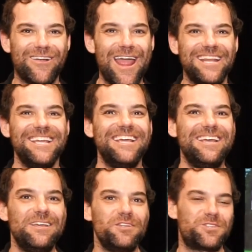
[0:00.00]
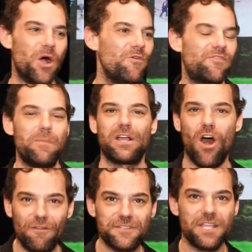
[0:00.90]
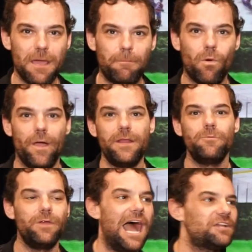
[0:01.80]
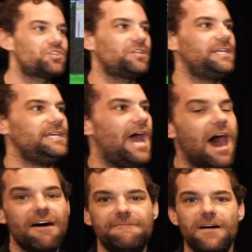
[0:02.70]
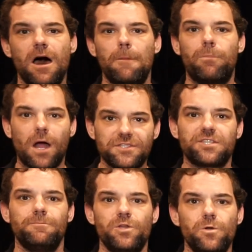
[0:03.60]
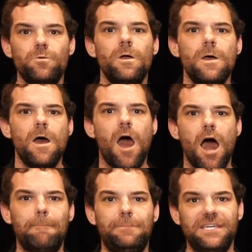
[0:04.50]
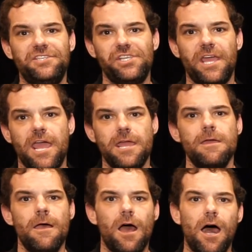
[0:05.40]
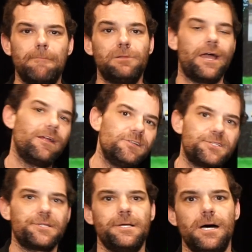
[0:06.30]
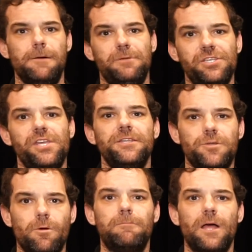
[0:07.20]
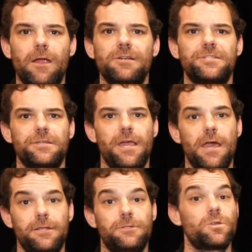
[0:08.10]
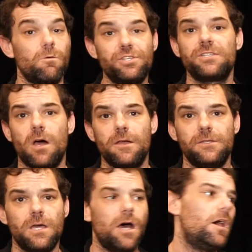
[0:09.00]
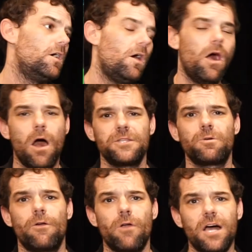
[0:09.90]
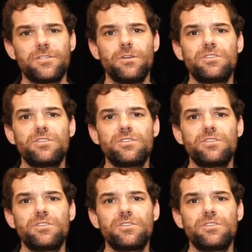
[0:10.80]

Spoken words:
Great. So from a golf standpoint, we actually have brought some new PGA players, PGA Tour players and coaches onto our roster.